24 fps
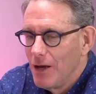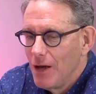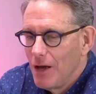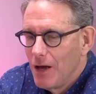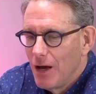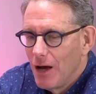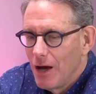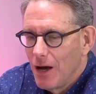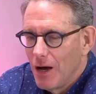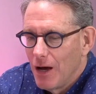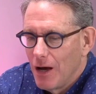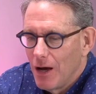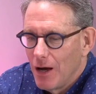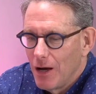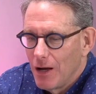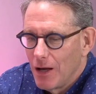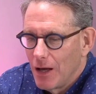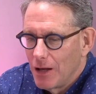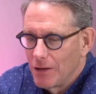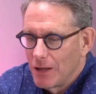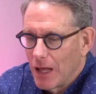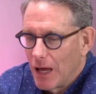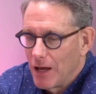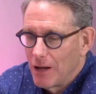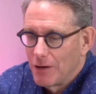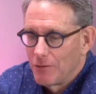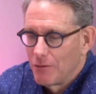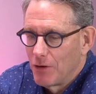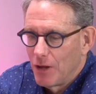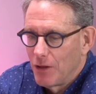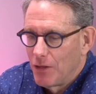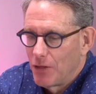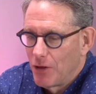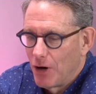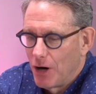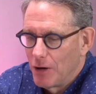I hadn't
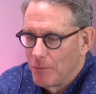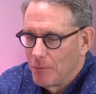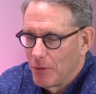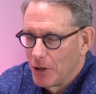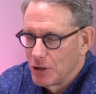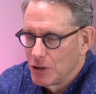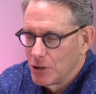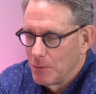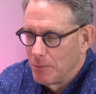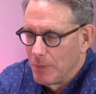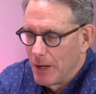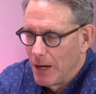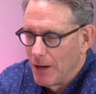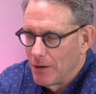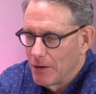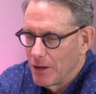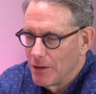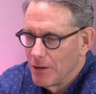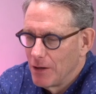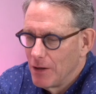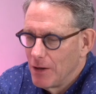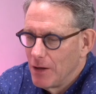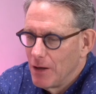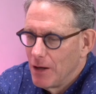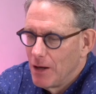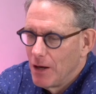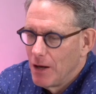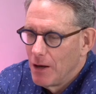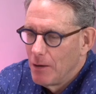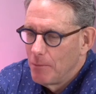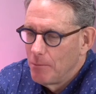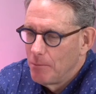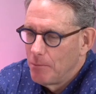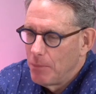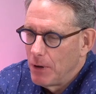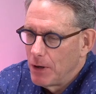really thought much about it.
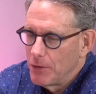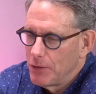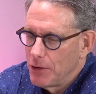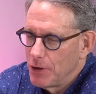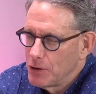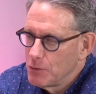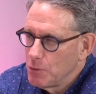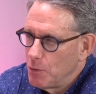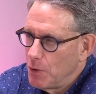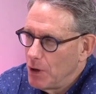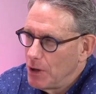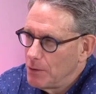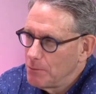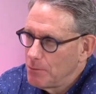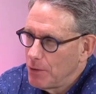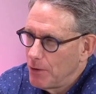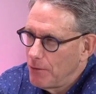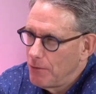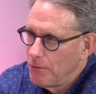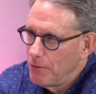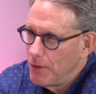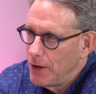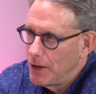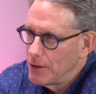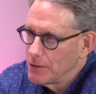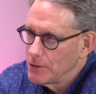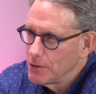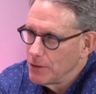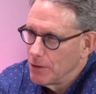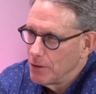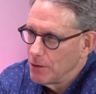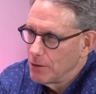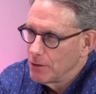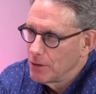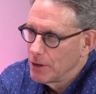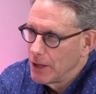But this one
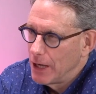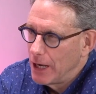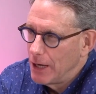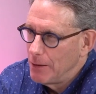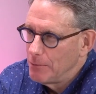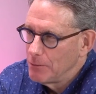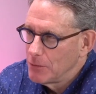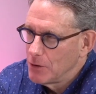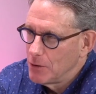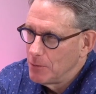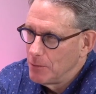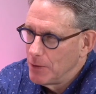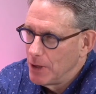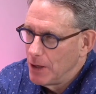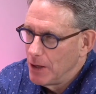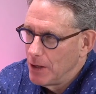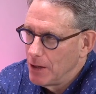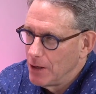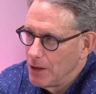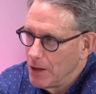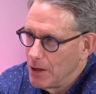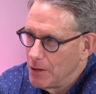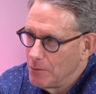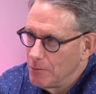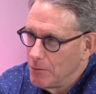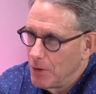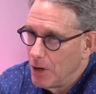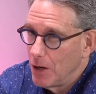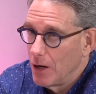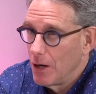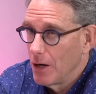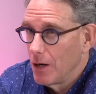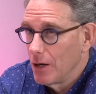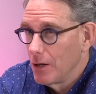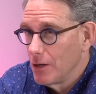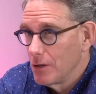professor came to me in
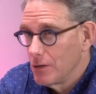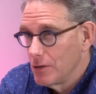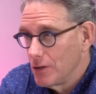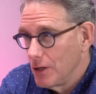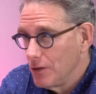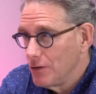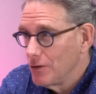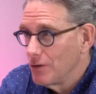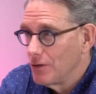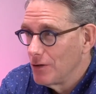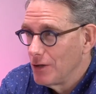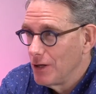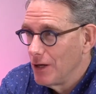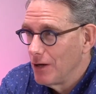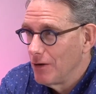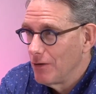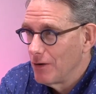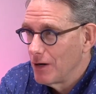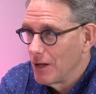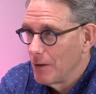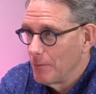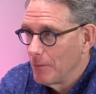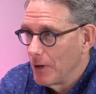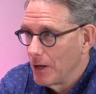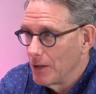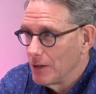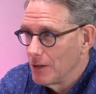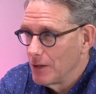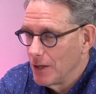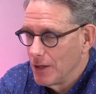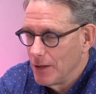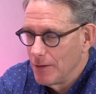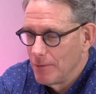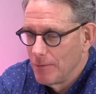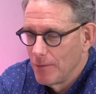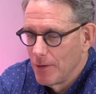my senior year at
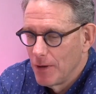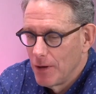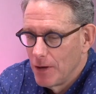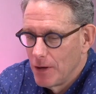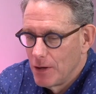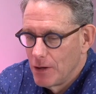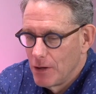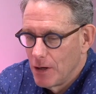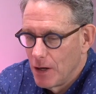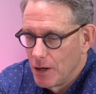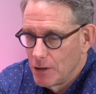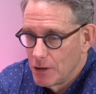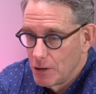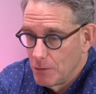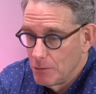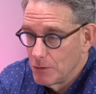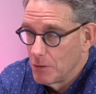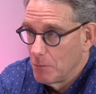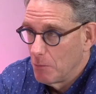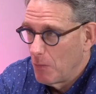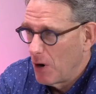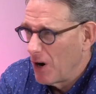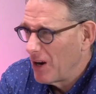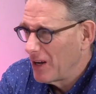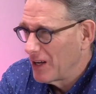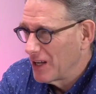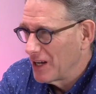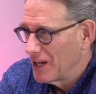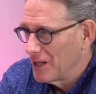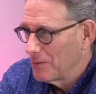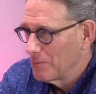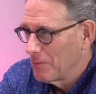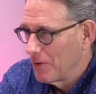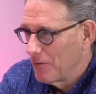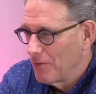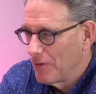MIT. She was a
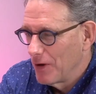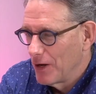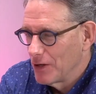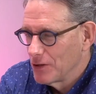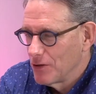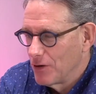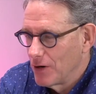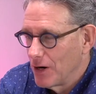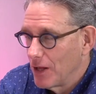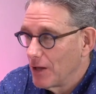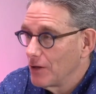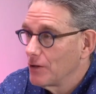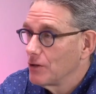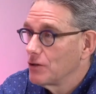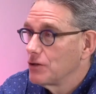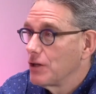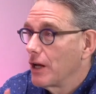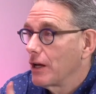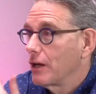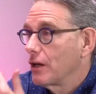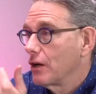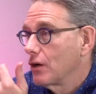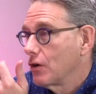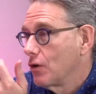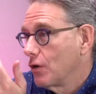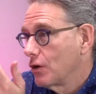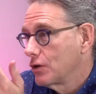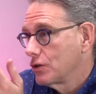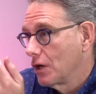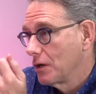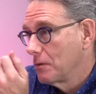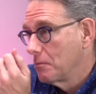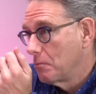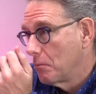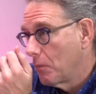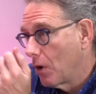marketing professor, and I had just taken a course
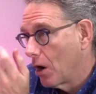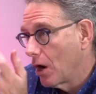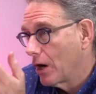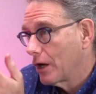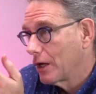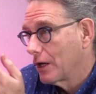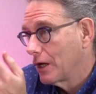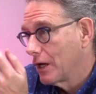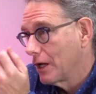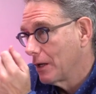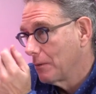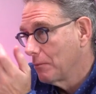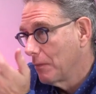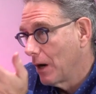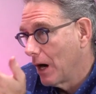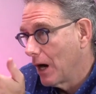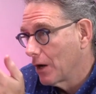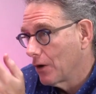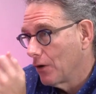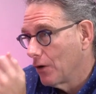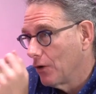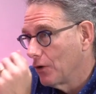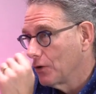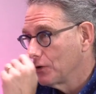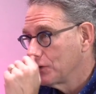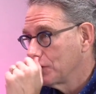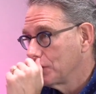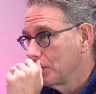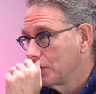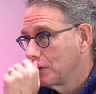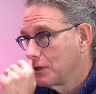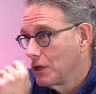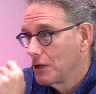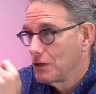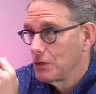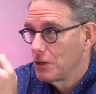on marketing models.
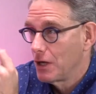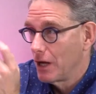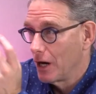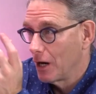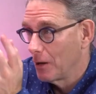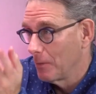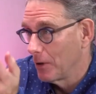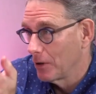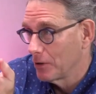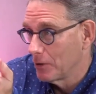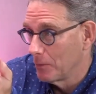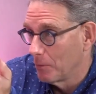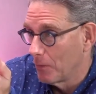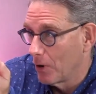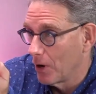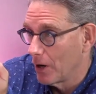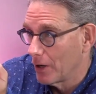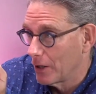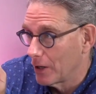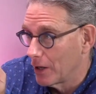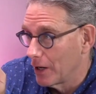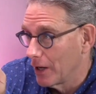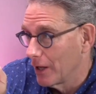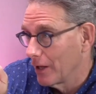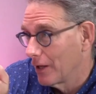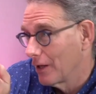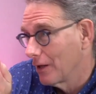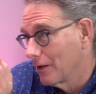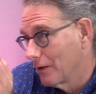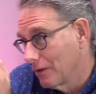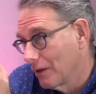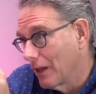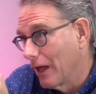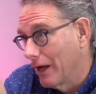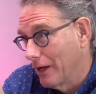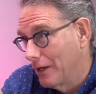Didn't care about the marketing,
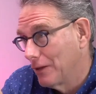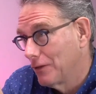like